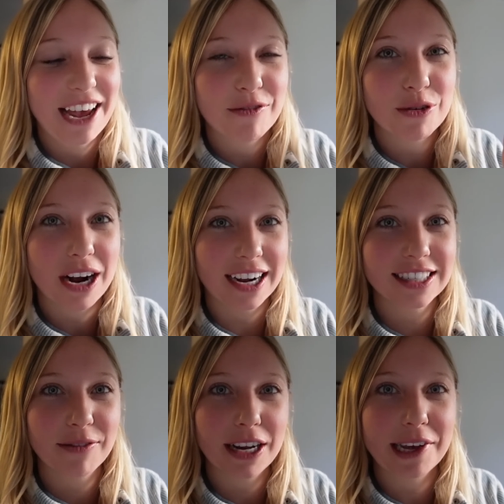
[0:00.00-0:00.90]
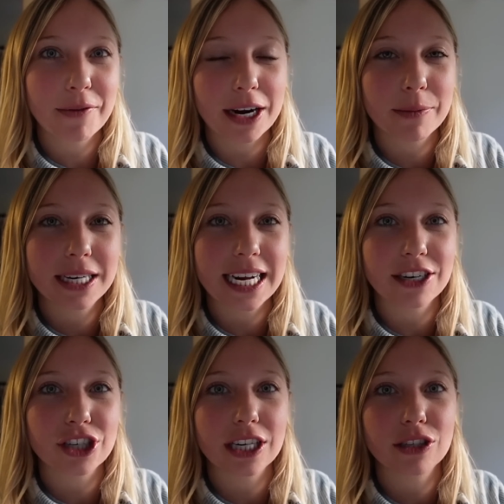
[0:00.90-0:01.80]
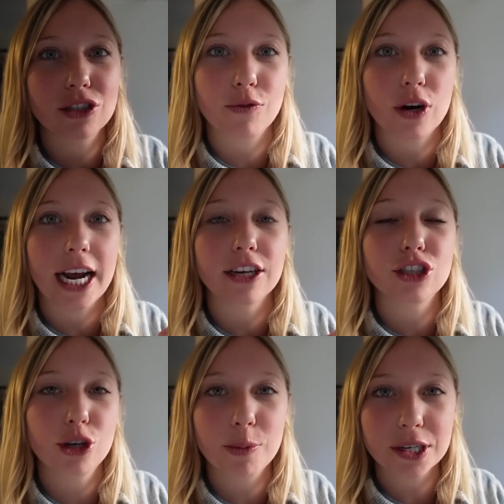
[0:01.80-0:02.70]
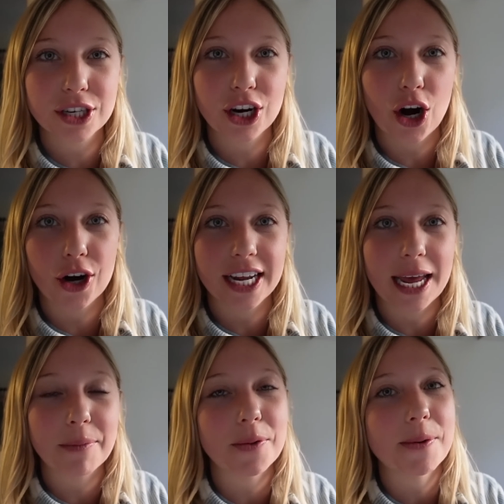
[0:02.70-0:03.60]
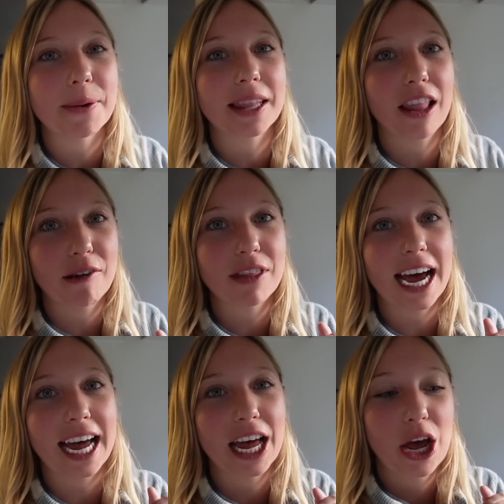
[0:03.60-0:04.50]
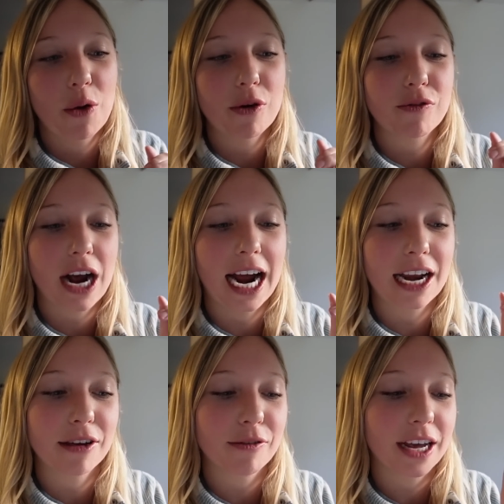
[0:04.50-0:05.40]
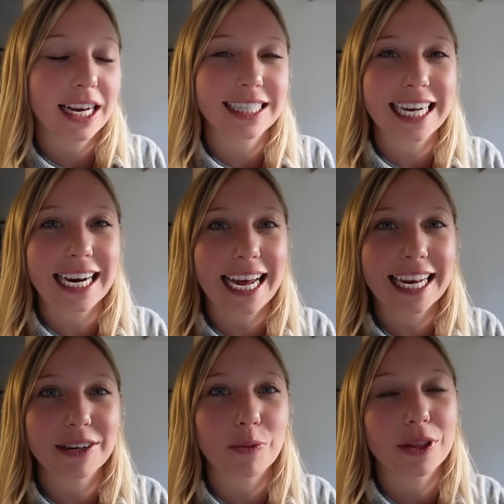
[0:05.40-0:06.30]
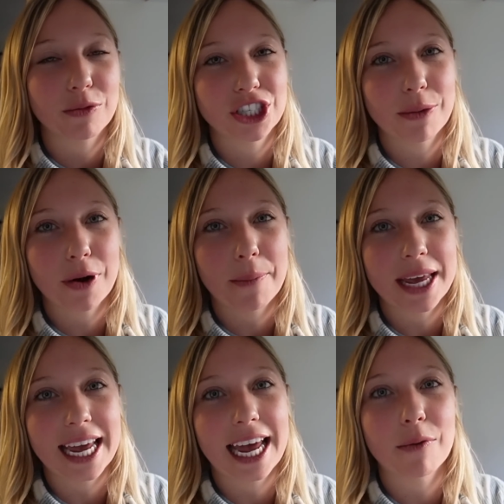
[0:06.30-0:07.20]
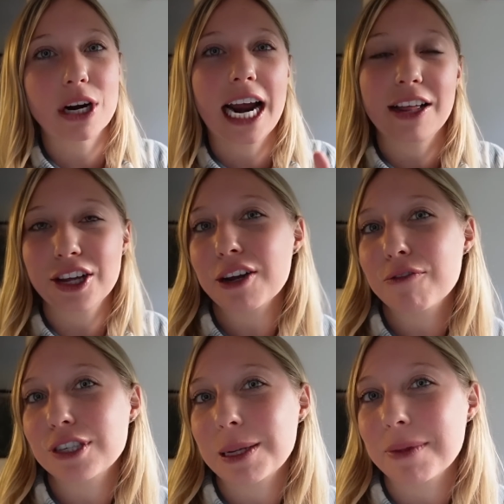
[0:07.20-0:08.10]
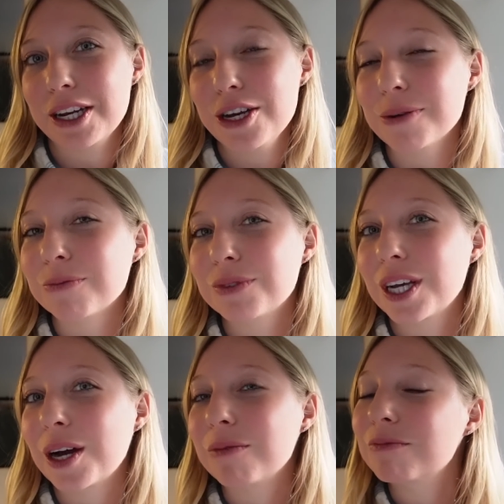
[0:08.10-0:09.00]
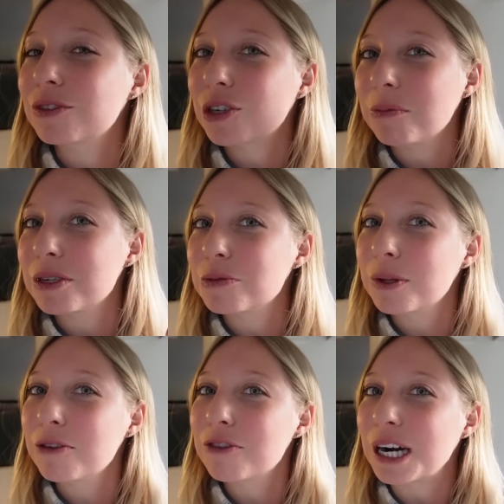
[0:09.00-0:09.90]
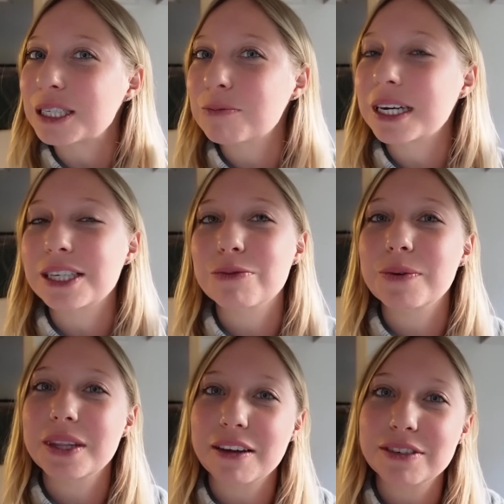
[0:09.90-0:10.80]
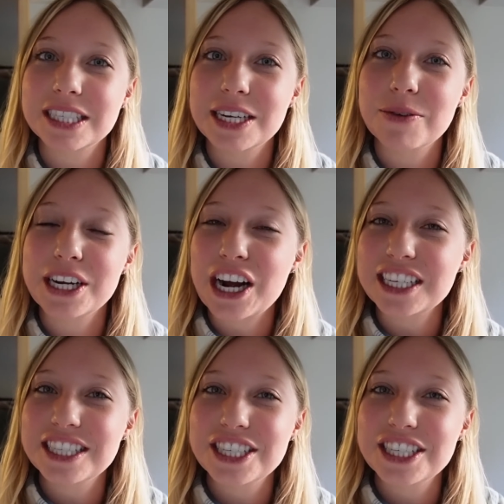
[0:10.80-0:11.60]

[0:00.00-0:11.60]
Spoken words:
If you guys have any recommendations for a 2-person card game, we would love that. We've kind of hit a dead end with Gin Rummy, and we're kind of looking for something new. So, drop those below for us, because we would love to see what you guys